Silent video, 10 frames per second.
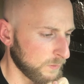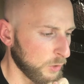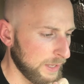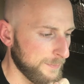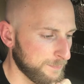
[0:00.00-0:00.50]

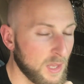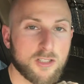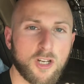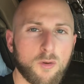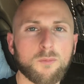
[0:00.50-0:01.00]
Okay,
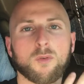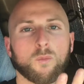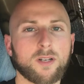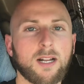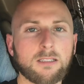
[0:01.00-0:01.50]
so,
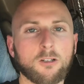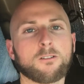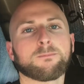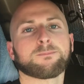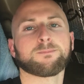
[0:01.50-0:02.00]
what did I learn?